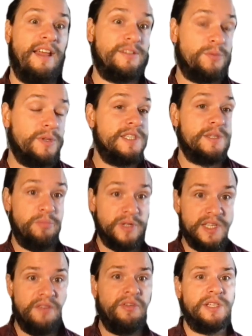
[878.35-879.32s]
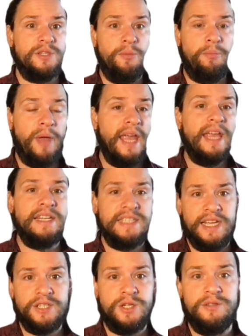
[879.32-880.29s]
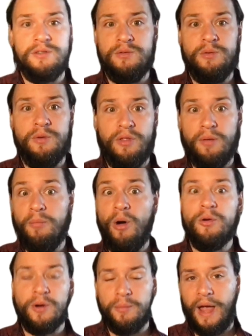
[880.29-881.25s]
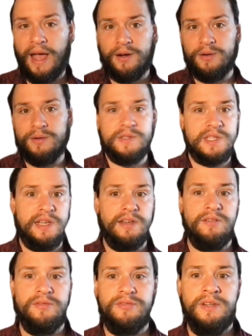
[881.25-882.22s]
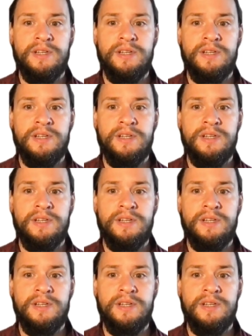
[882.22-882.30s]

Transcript: It's really specific to paying attention to the motor patterns of